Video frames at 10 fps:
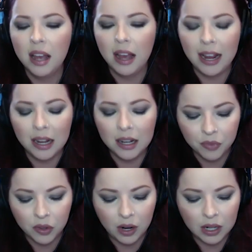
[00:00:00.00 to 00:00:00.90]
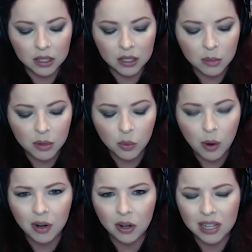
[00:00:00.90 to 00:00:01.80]
And I saw some other
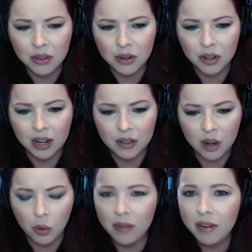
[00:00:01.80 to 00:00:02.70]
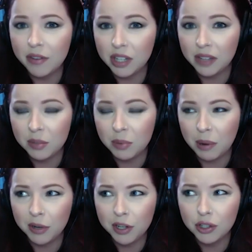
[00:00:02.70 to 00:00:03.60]
webinars out there and I thought, well, I've never done this, but
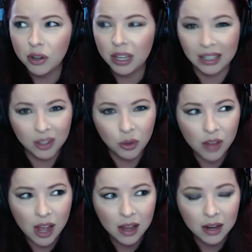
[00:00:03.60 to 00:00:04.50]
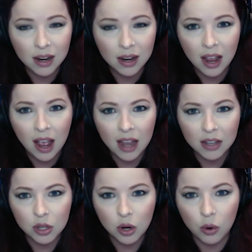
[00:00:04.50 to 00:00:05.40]
I'm pretty sure I can kill that.
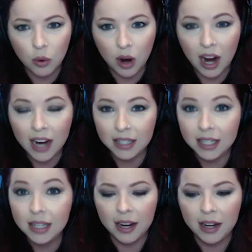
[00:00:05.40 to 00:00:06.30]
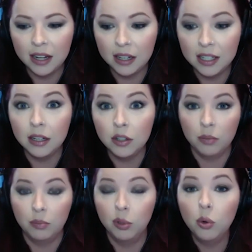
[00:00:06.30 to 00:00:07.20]
So I did, and it did,
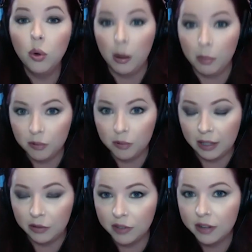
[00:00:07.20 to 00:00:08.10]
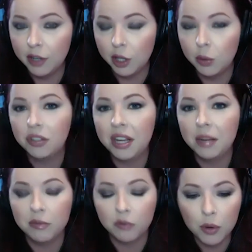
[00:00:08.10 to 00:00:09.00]
it blew up like very, very quickly. Wow.
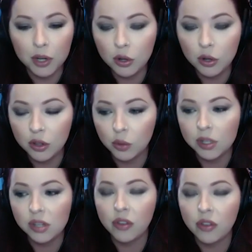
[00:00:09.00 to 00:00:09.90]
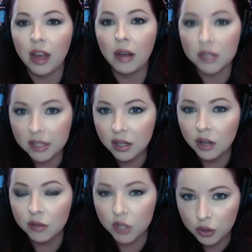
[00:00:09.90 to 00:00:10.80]
And before we knew it, there was thousands
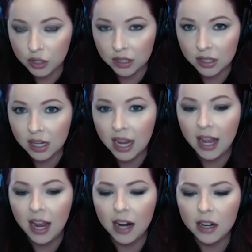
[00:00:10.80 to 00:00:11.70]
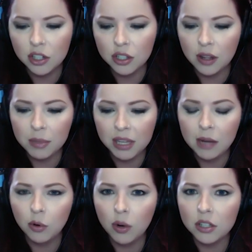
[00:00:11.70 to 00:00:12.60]
of students. And actually that
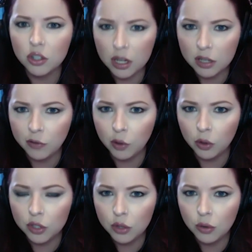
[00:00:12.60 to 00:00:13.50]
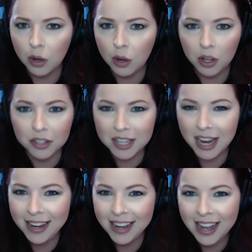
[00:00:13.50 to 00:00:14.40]
became quite stressful too, I will
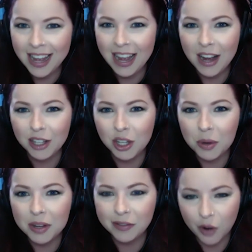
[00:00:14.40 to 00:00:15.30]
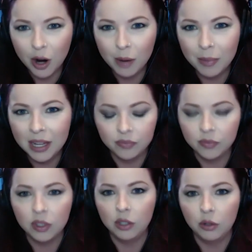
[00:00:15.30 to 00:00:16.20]
say, uh, going from,
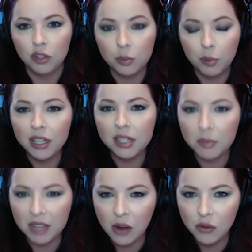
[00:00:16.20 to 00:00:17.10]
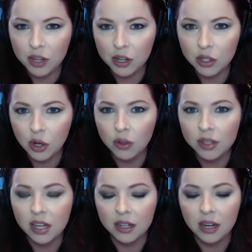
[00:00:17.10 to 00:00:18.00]
you know, just putting something out there to all of a
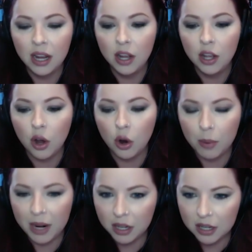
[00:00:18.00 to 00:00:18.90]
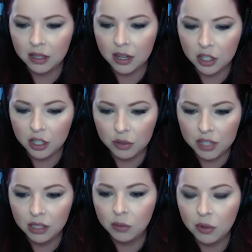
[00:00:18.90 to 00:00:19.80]
sudden, oh my goodness, like, you know,
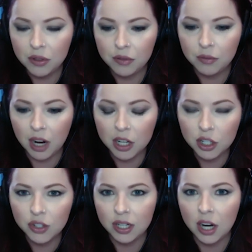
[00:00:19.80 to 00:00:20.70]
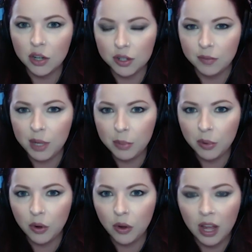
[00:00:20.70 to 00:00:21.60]
dealing with hundreds and hundreds of
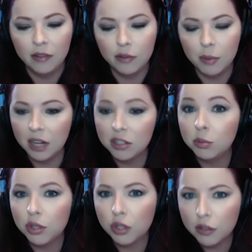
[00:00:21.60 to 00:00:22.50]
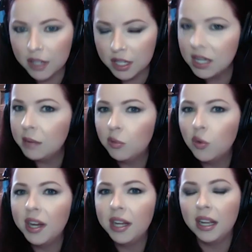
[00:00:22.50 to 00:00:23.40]
people from a customer service
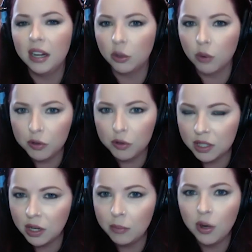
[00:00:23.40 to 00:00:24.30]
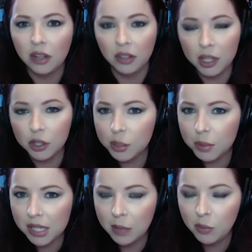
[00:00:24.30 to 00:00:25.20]
standpoint and a growth standpoint, and a leadership
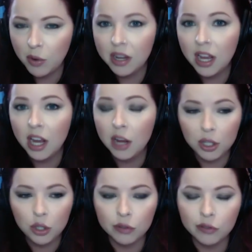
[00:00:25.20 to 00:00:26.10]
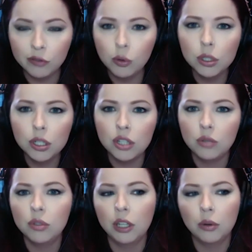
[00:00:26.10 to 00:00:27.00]
standpoint. I mean, you are forced to
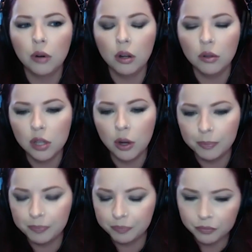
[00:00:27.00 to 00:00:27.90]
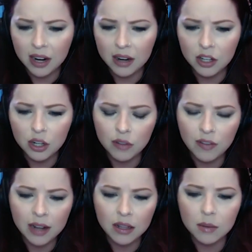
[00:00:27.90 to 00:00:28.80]
really grow. So, you know, the
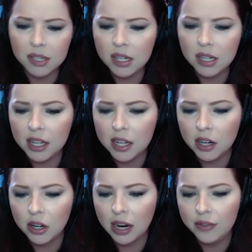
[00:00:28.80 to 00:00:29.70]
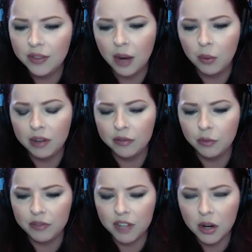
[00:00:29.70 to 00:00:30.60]
fact that I'm sitting here and that we've,
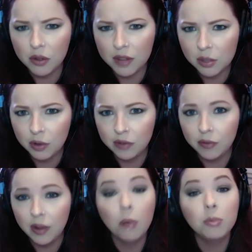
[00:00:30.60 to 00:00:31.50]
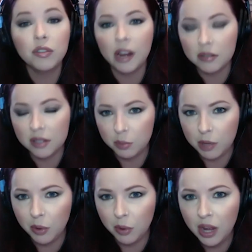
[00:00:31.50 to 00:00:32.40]
we've done all this and we've helped thousands of
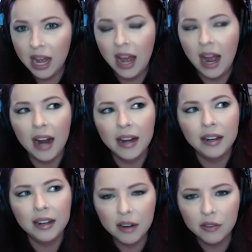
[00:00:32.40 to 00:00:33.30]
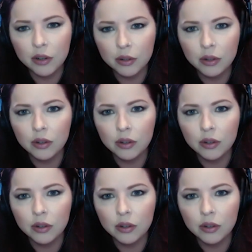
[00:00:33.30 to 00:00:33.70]
people, I never